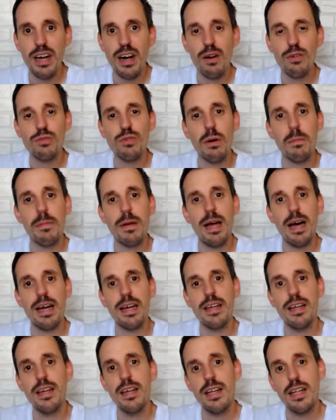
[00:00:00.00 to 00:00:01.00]
how to
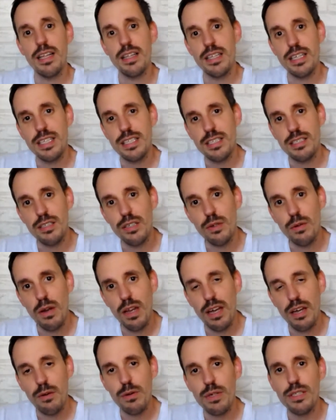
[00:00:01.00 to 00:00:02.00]
apply this new
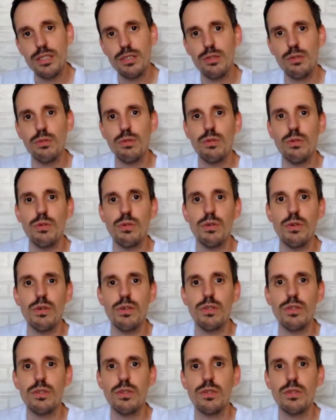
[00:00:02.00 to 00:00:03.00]
language
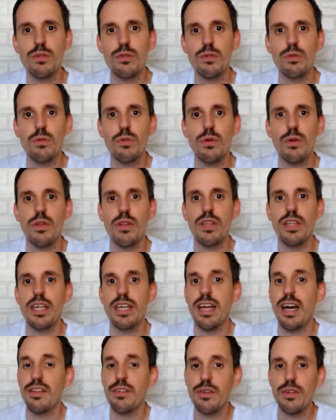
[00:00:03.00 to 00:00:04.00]
to
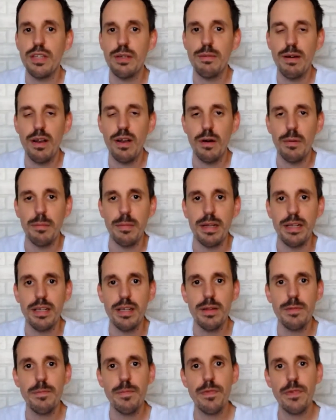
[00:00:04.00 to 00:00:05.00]
the Android development.
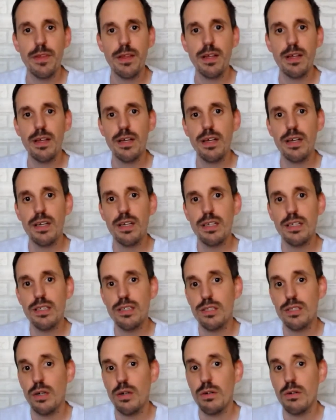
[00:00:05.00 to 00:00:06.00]

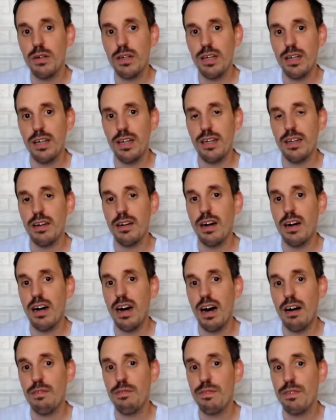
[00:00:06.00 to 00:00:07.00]
So
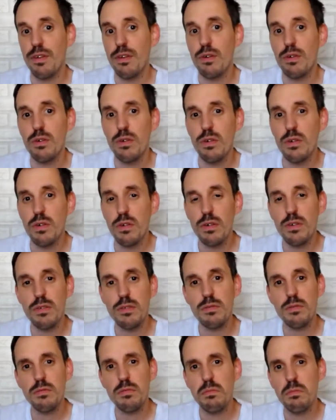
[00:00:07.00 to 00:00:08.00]
a
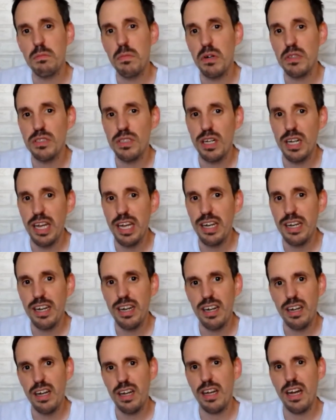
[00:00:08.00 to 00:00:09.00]
few months
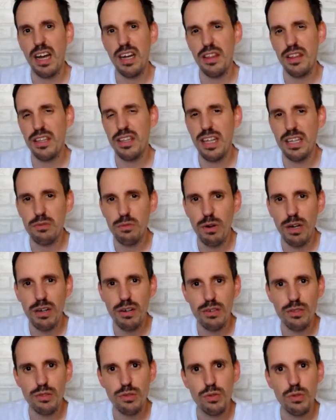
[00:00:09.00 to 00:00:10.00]
later, I think that 1
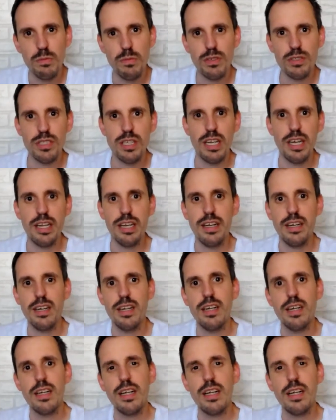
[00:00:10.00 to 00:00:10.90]
or 2 months later,